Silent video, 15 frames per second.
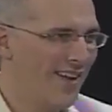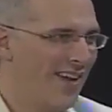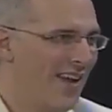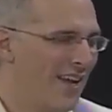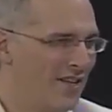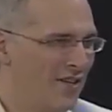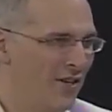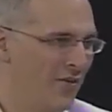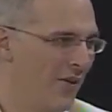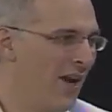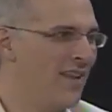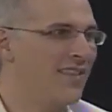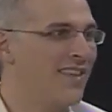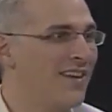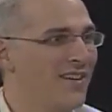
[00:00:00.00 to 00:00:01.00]
It's and a you're
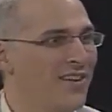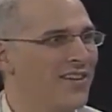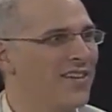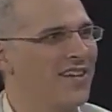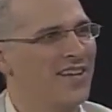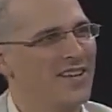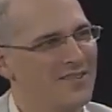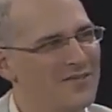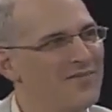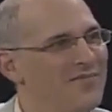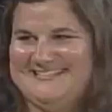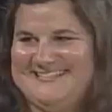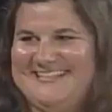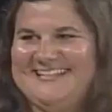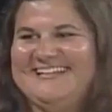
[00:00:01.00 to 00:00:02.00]
parking right lot for
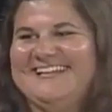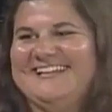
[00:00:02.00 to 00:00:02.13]
manatees.